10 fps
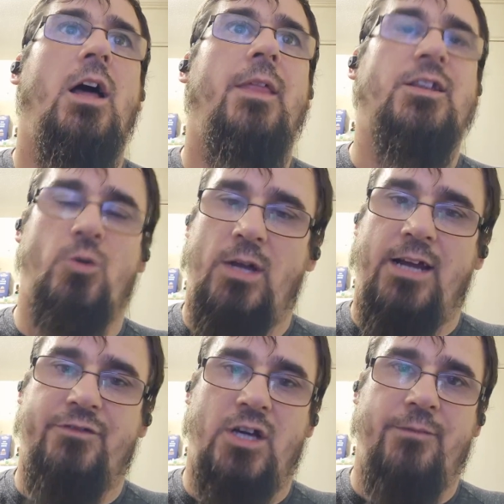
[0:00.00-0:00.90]
That's all I
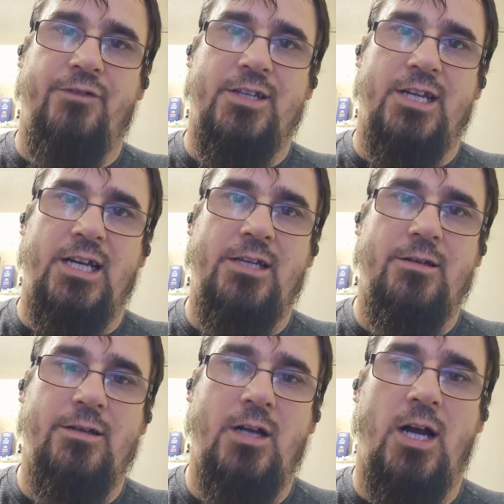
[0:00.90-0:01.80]
have time for today.
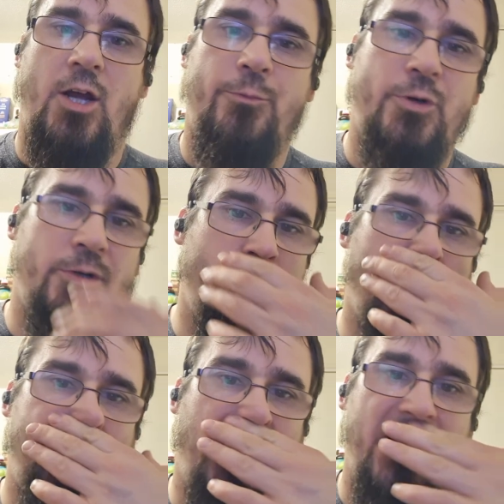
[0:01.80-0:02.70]
I hope you
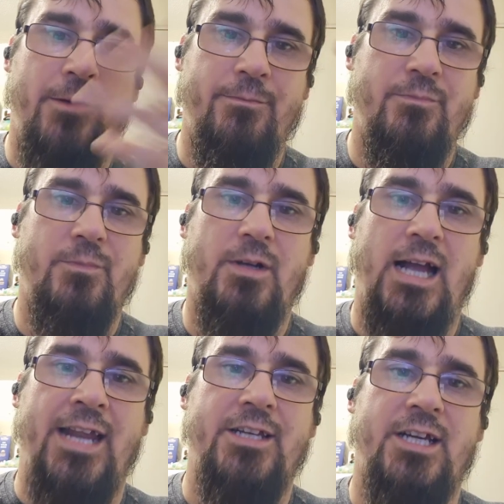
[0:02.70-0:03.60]
enjoyed my
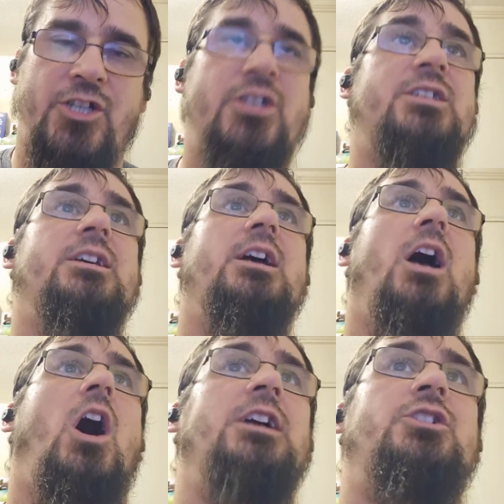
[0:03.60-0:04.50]
annotations.
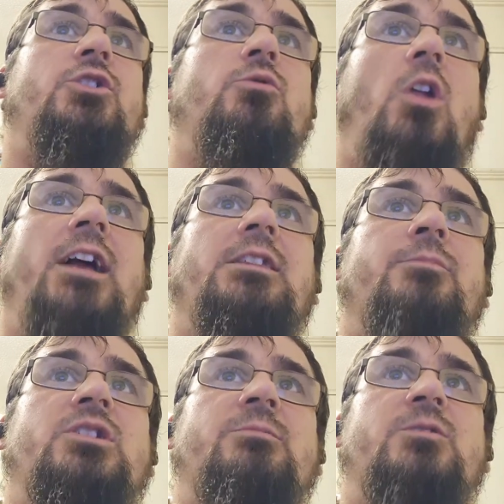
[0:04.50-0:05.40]
I do like the
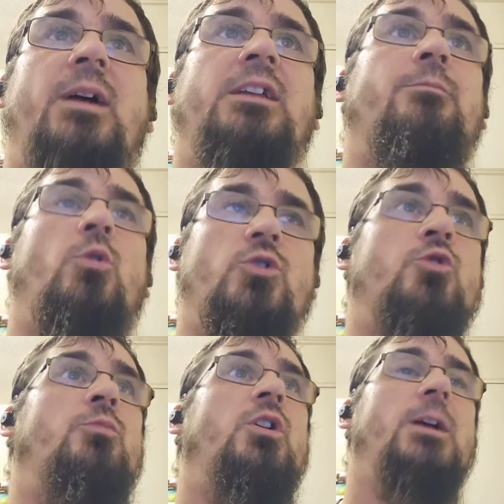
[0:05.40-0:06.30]
Muslim Spain and
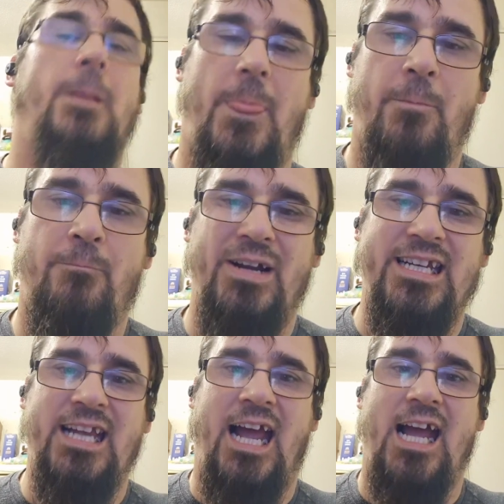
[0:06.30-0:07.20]
Portugal book, but
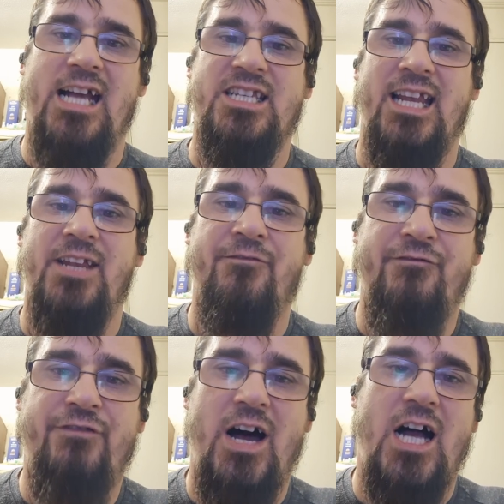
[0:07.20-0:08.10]
it has a
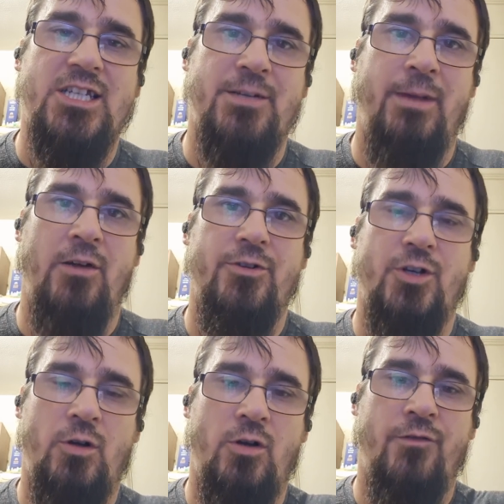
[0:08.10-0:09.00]
vast amount
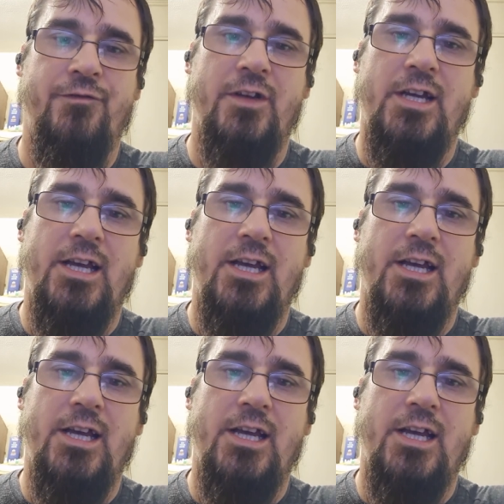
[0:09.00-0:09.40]
of